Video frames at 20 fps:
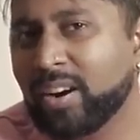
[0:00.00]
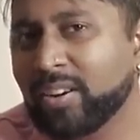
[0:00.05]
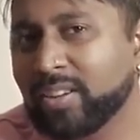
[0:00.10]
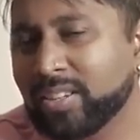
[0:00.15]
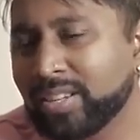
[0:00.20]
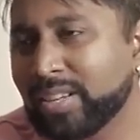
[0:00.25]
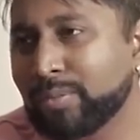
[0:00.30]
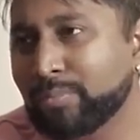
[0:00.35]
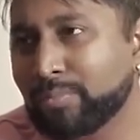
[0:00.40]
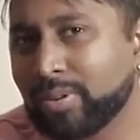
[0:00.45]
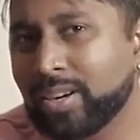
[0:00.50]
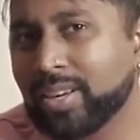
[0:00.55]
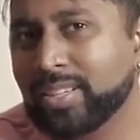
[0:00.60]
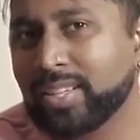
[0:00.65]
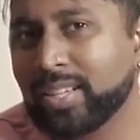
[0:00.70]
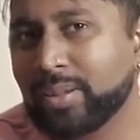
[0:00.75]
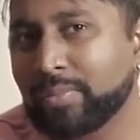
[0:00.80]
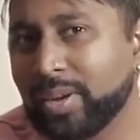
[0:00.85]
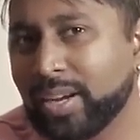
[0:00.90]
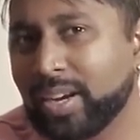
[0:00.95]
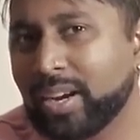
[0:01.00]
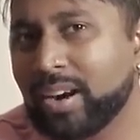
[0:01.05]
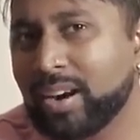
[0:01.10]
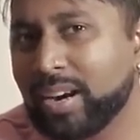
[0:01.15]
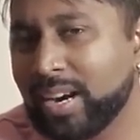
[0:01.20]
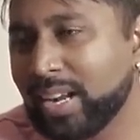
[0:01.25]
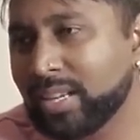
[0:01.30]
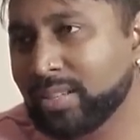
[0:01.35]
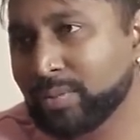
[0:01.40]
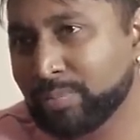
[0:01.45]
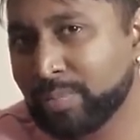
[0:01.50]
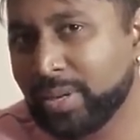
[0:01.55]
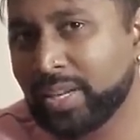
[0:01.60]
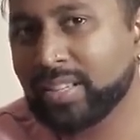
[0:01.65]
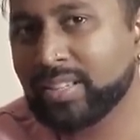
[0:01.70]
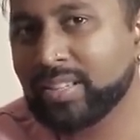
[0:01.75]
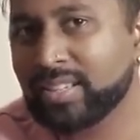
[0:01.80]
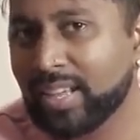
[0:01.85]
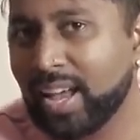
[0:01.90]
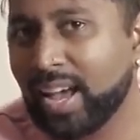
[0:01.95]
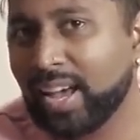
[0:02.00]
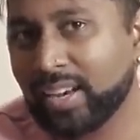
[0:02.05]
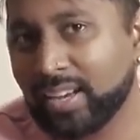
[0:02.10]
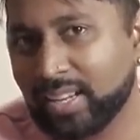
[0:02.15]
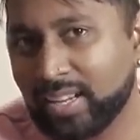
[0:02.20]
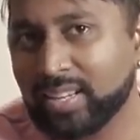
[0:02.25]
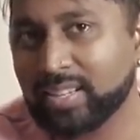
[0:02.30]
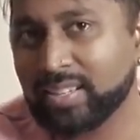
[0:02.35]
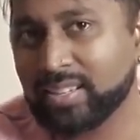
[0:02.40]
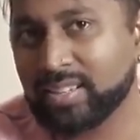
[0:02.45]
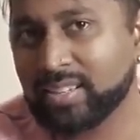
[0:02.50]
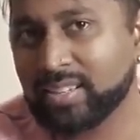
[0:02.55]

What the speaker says: or is he impressed that my car has me inside it?